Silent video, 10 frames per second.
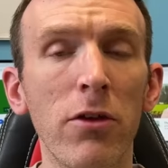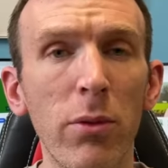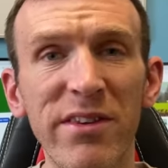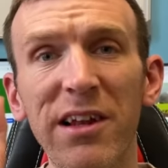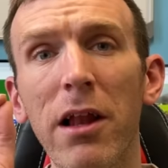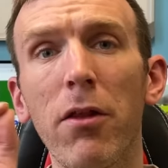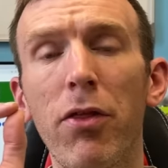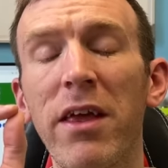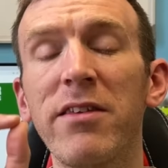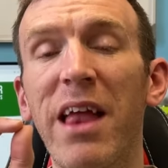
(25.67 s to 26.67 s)
So it's the little
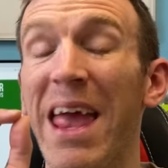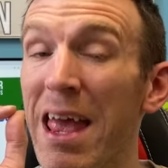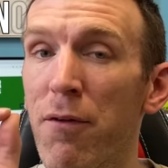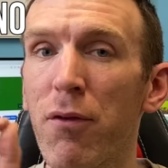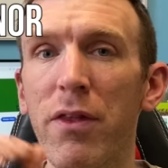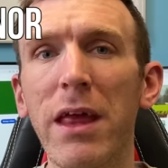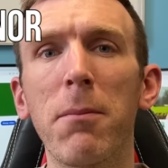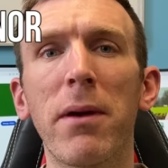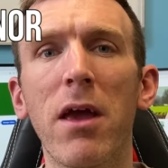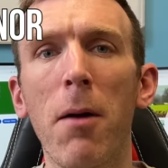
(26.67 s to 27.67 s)
things that, if they
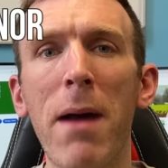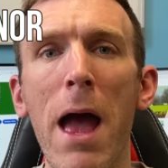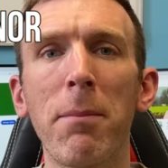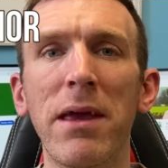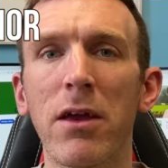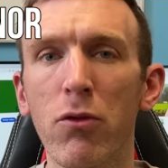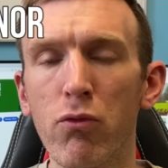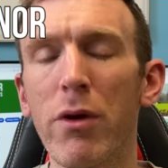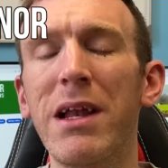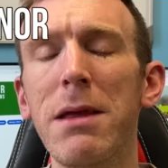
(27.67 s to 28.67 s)
can become habit, can
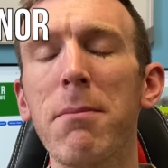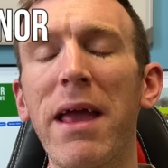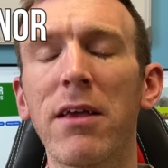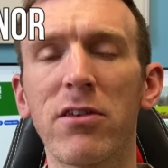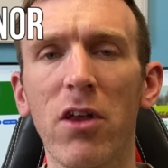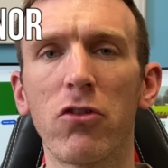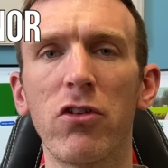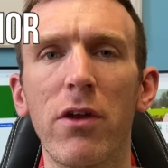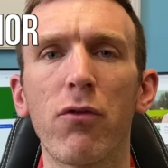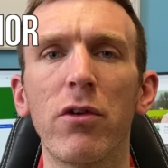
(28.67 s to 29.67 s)
really make such
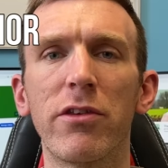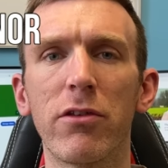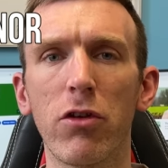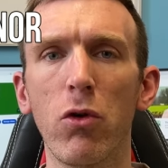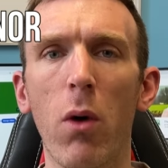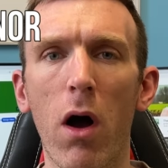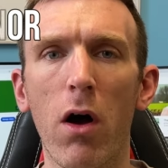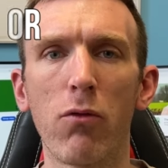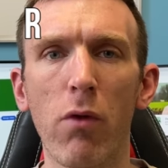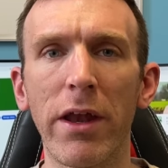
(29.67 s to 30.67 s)
a difference to
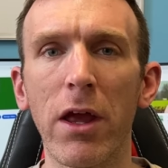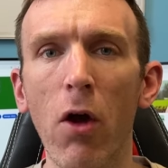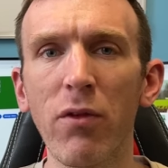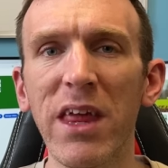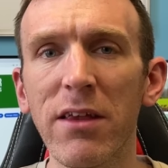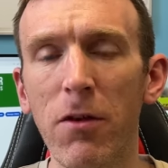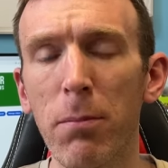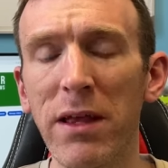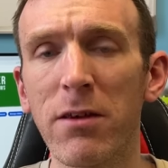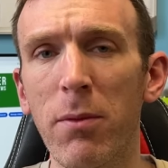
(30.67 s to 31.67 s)
our running. Over the years, I've
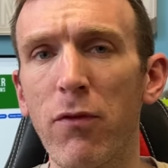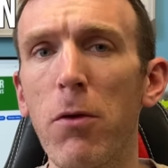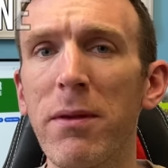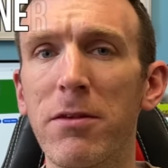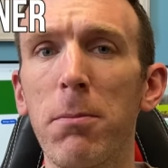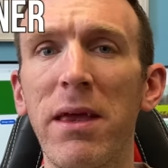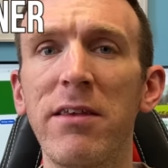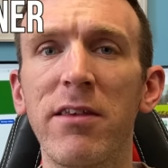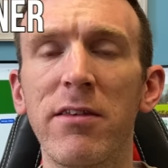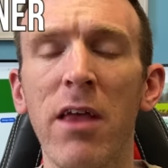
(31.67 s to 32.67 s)
picked up a few bits and
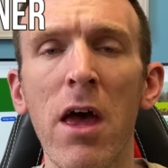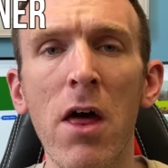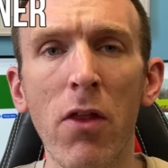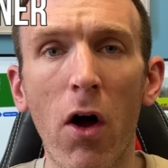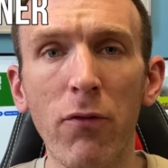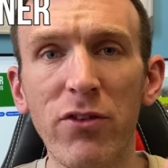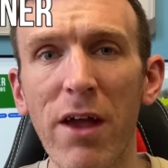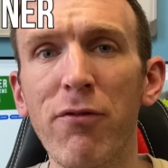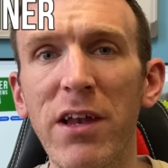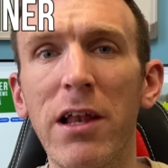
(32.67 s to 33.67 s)
pieces that I've
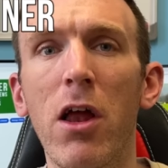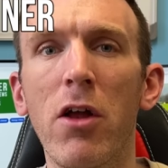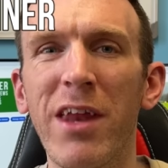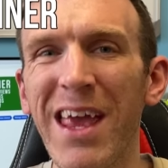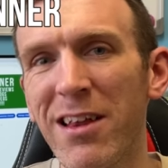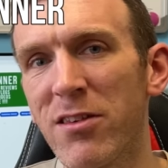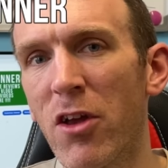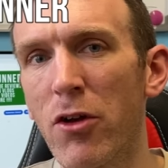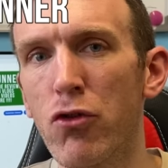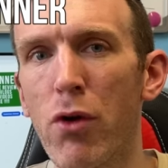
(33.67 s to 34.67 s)
definitely learned
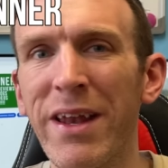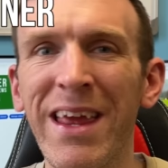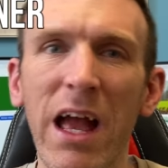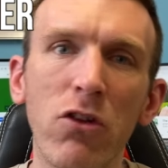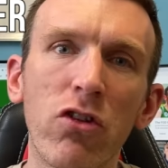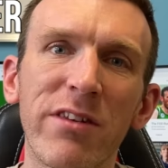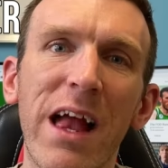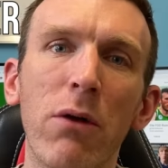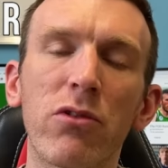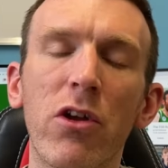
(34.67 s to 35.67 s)
inside of training and just
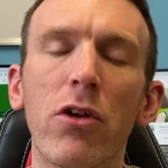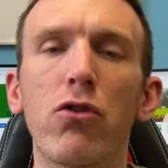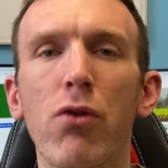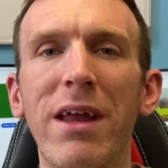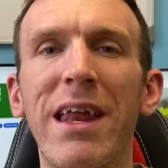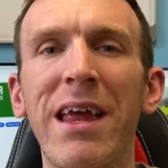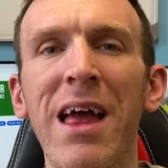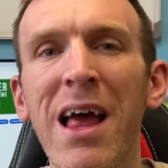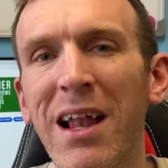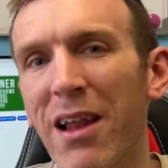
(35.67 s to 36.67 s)
outside of training,
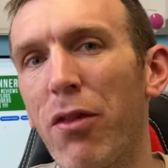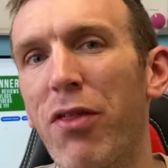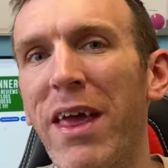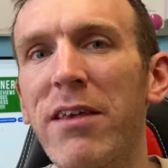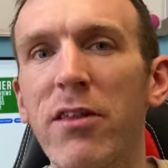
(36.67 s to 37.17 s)
little things